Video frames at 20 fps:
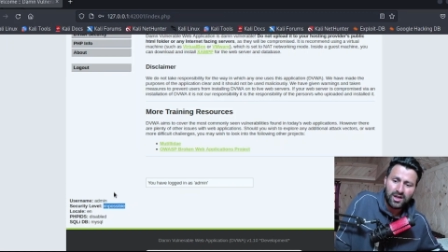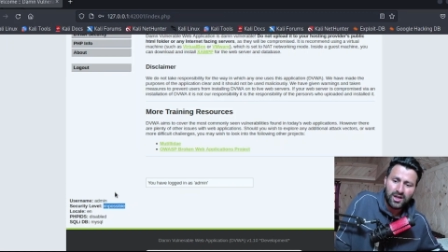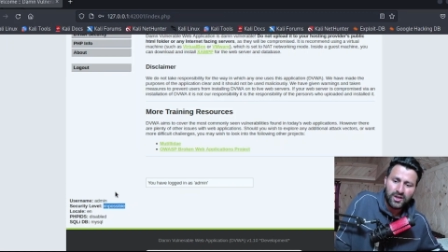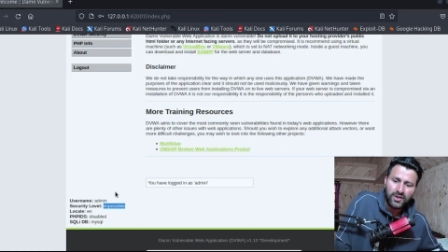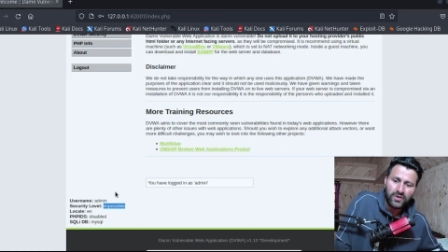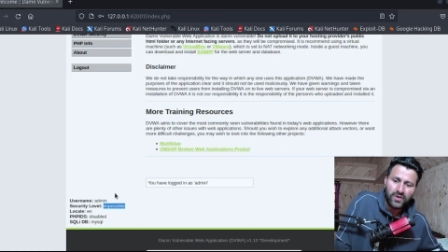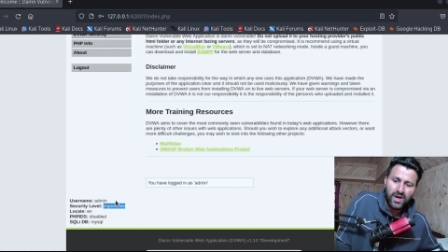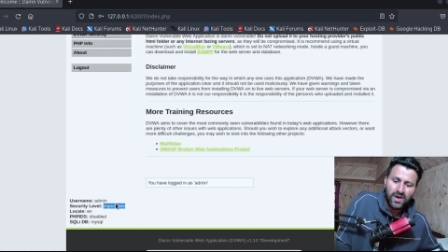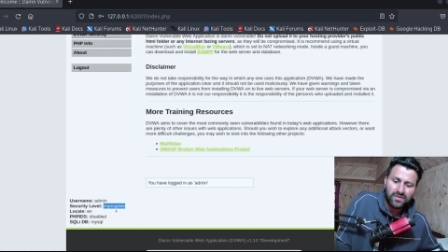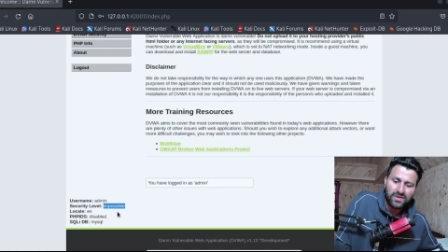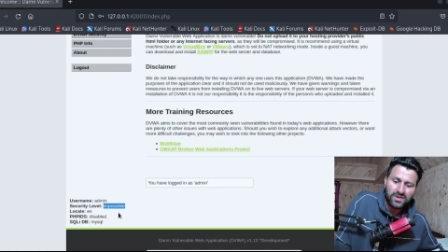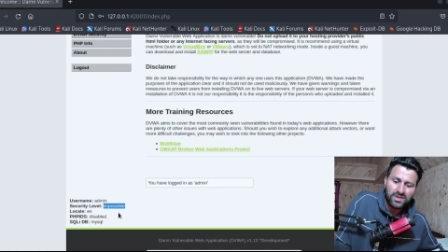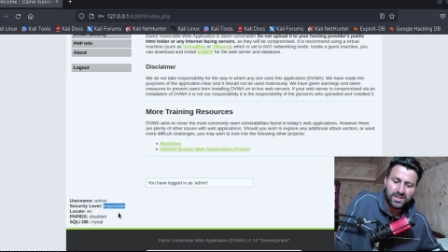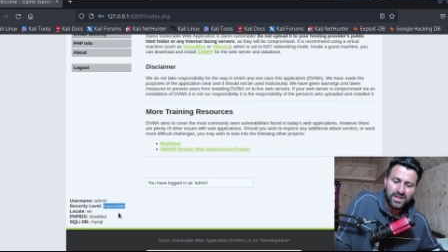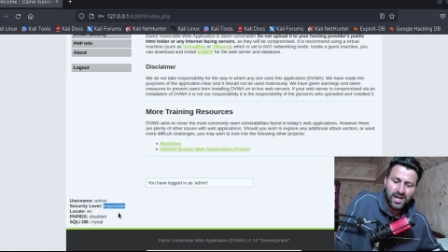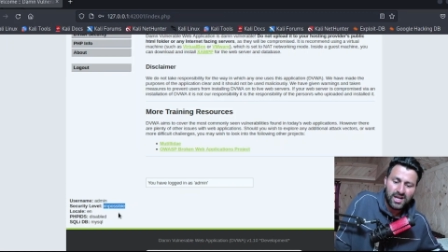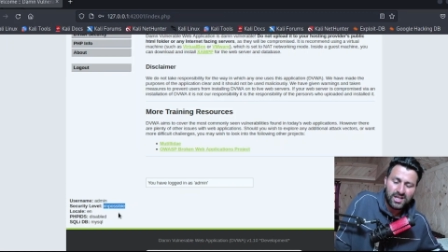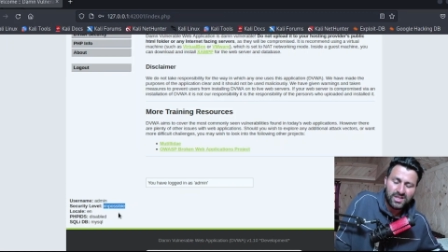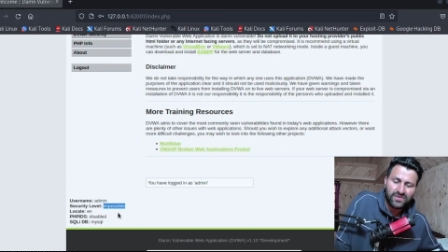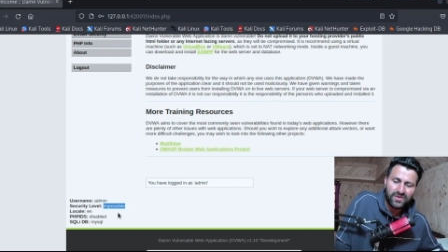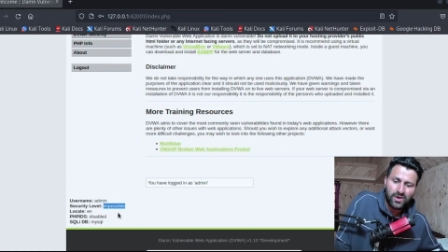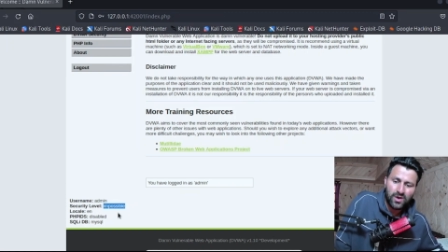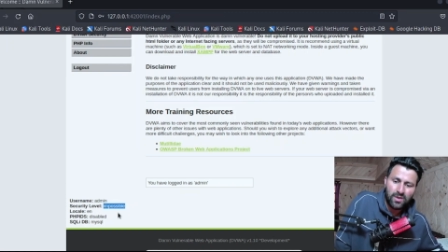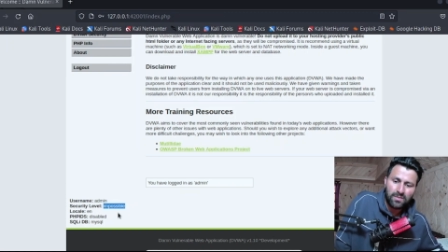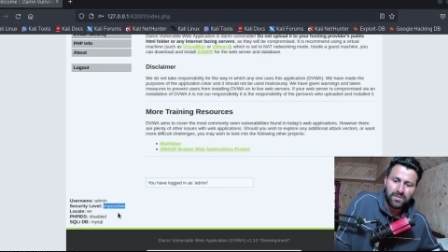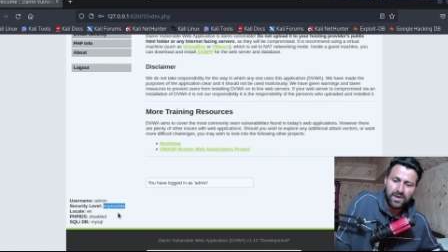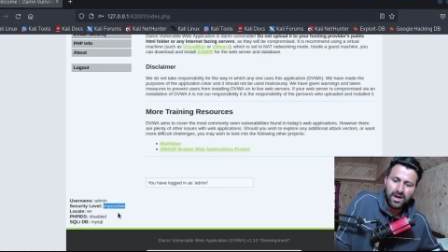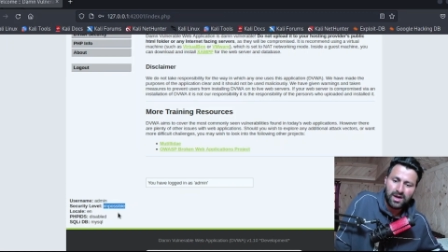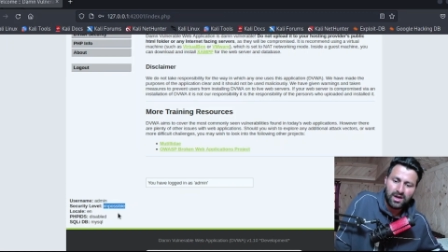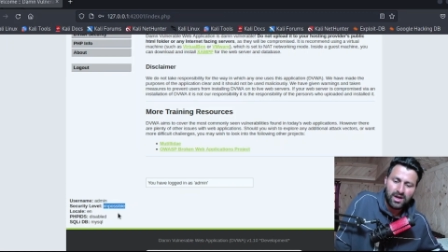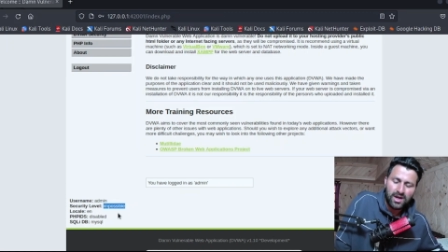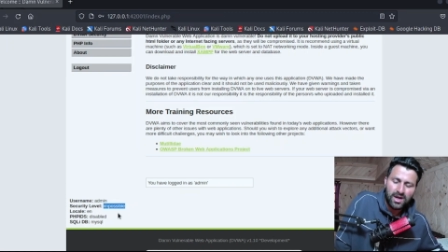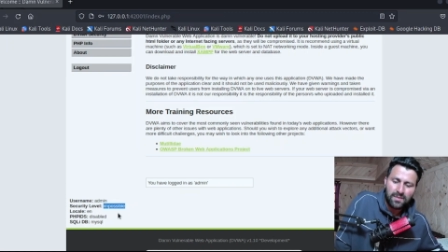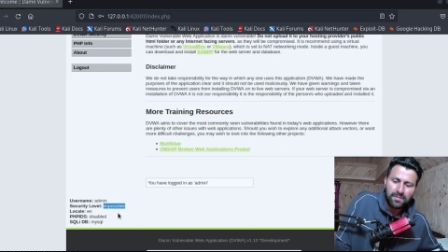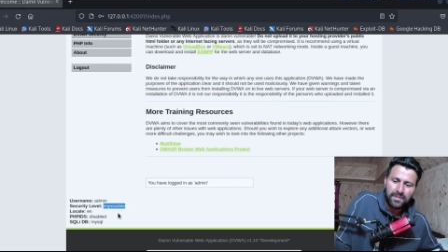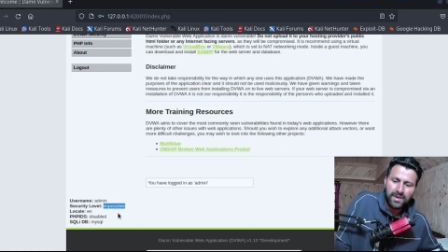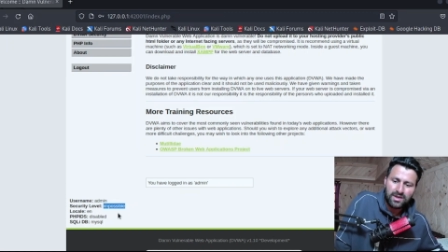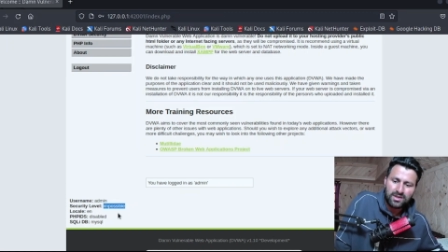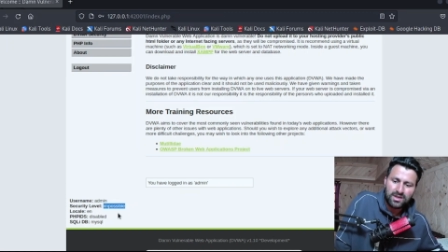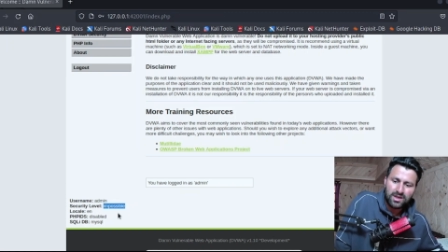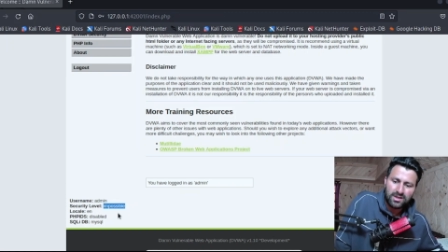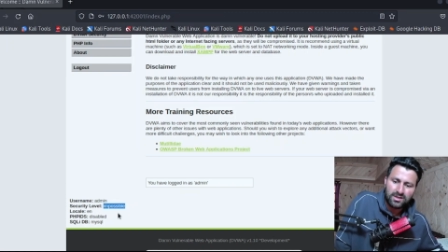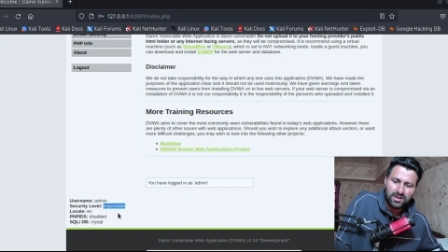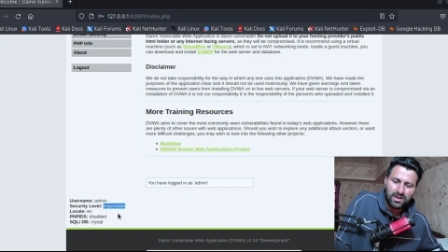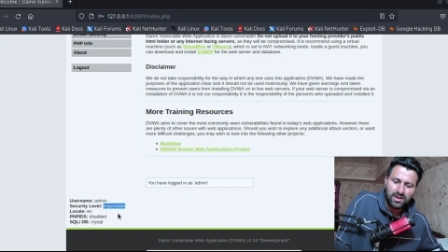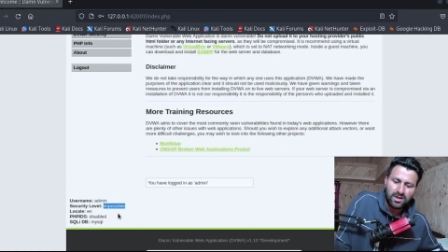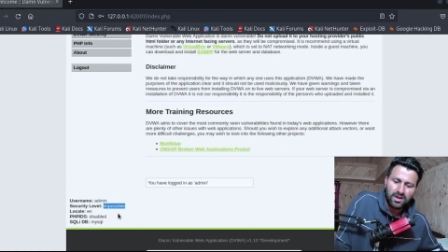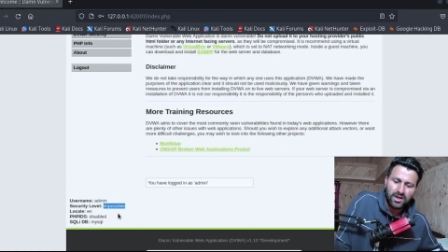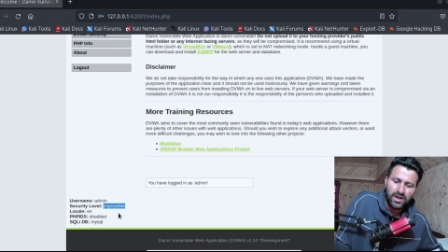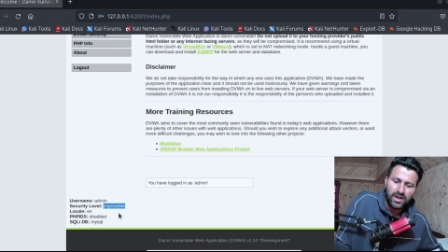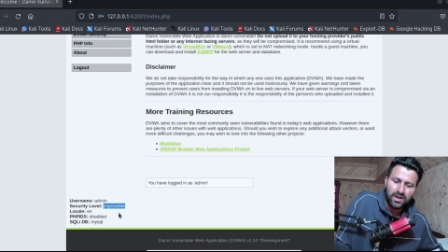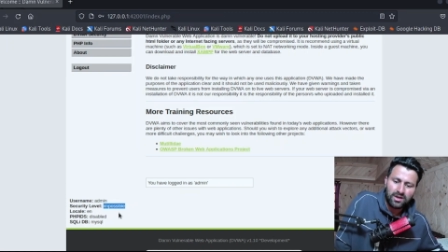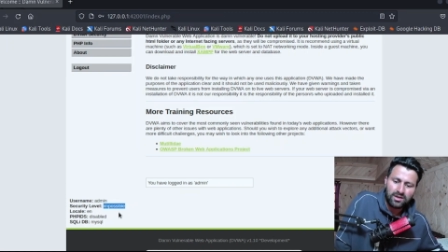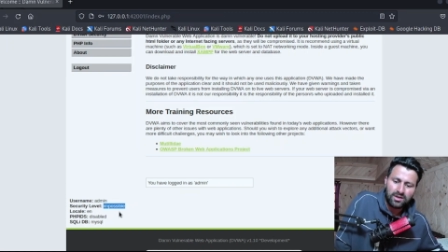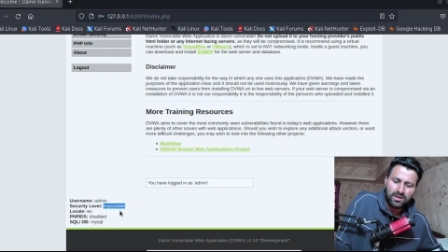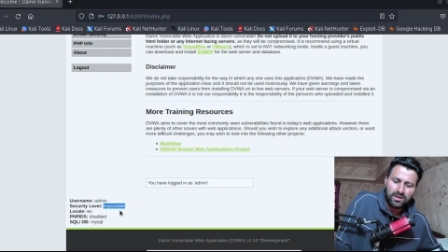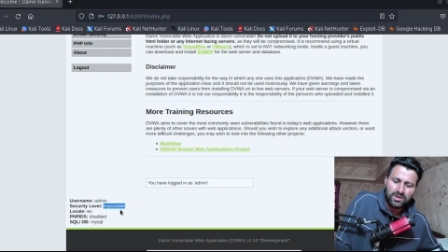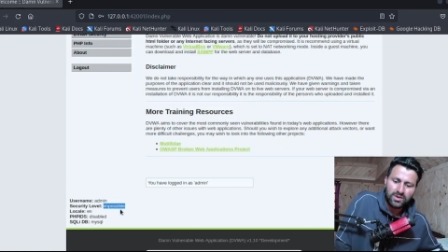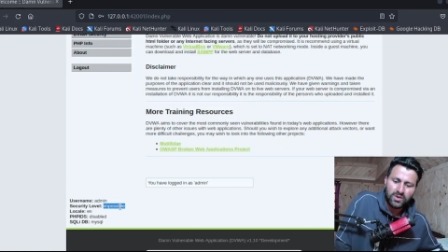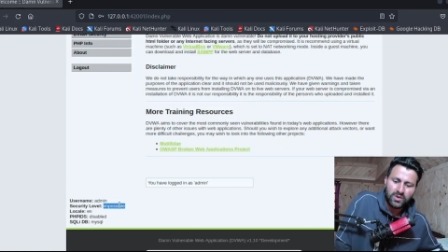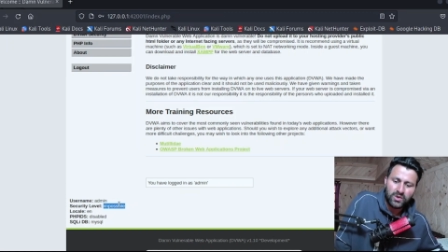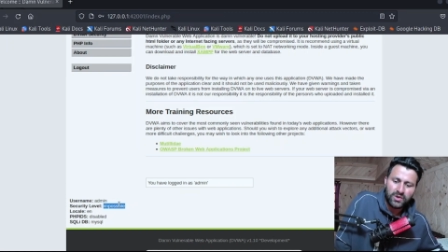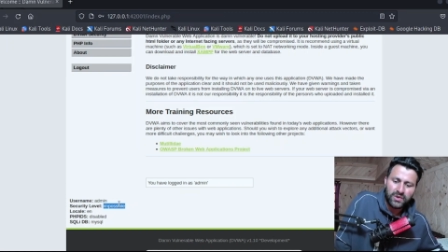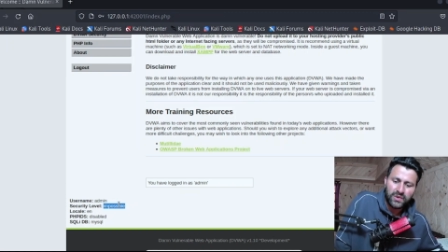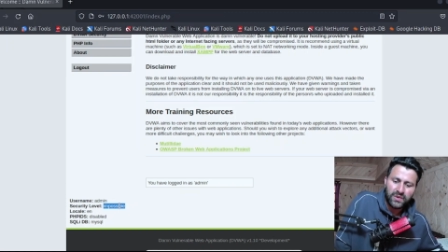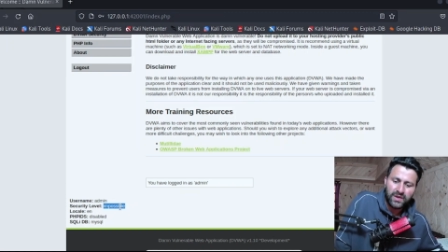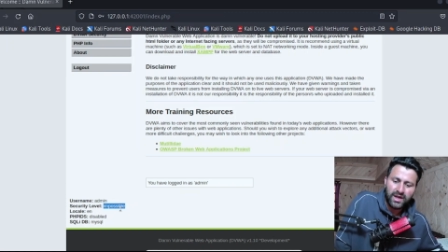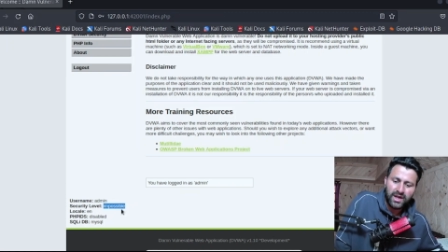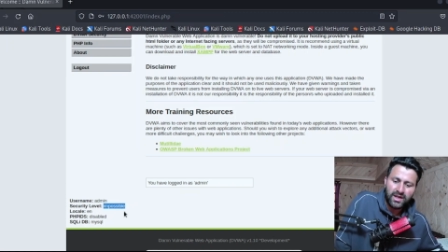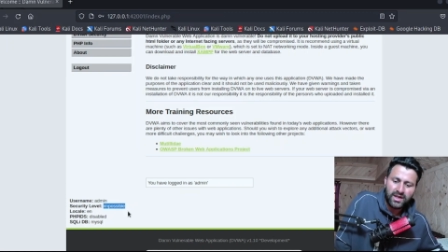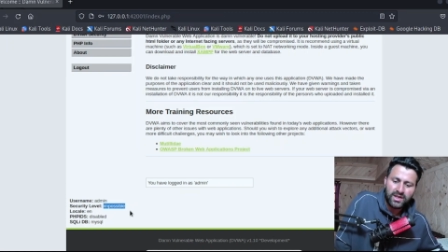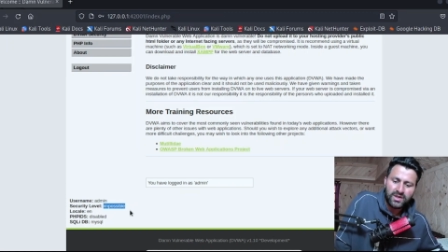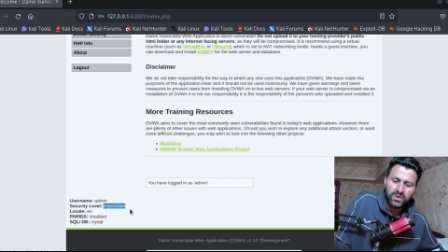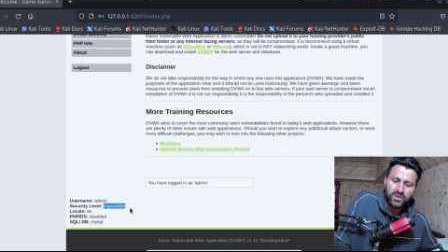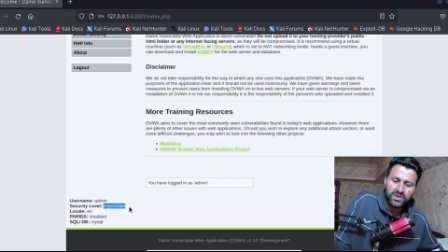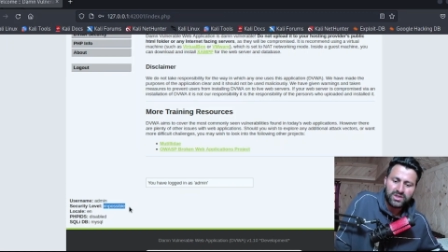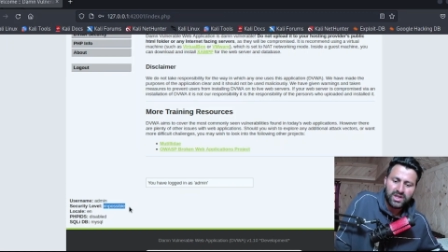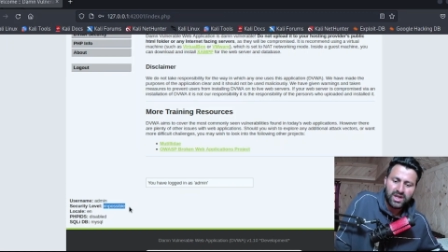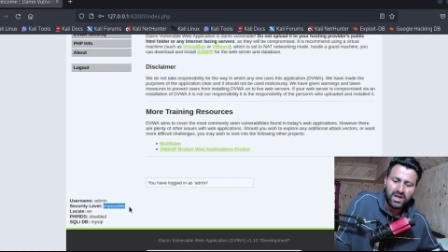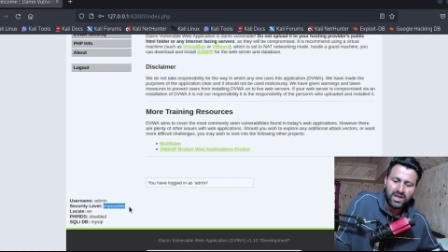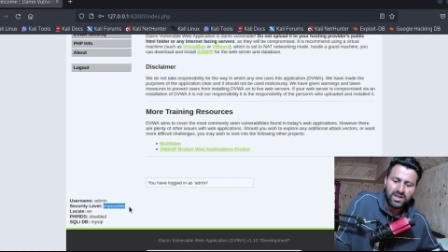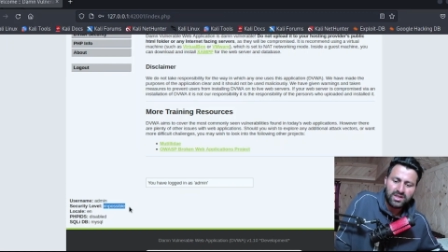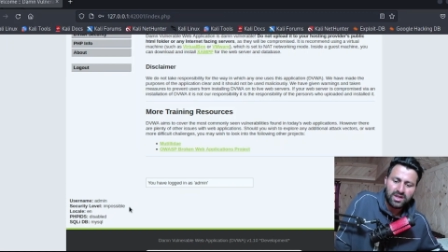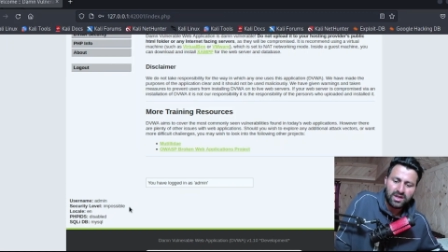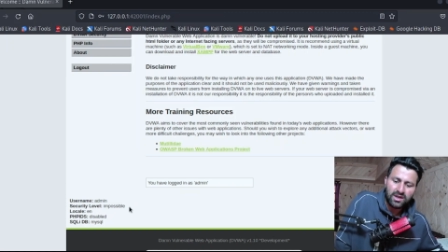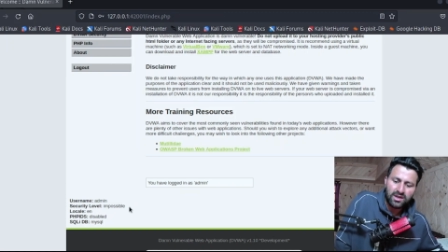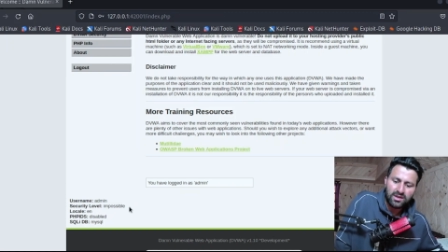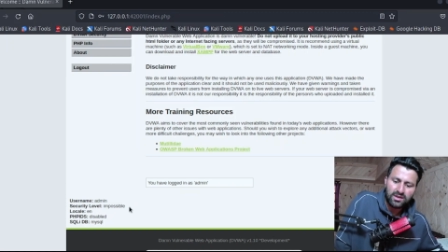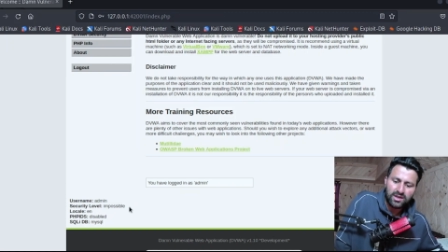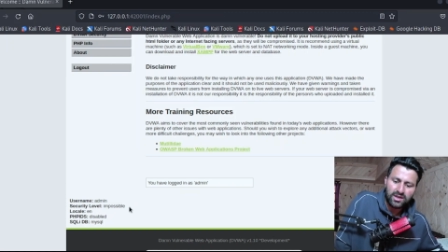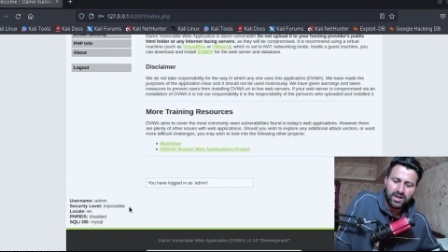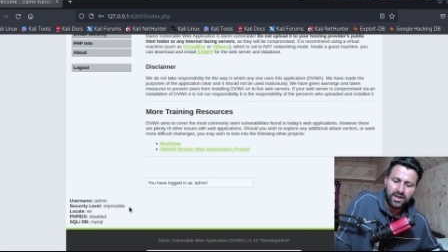you have to start from basics, so you need to change the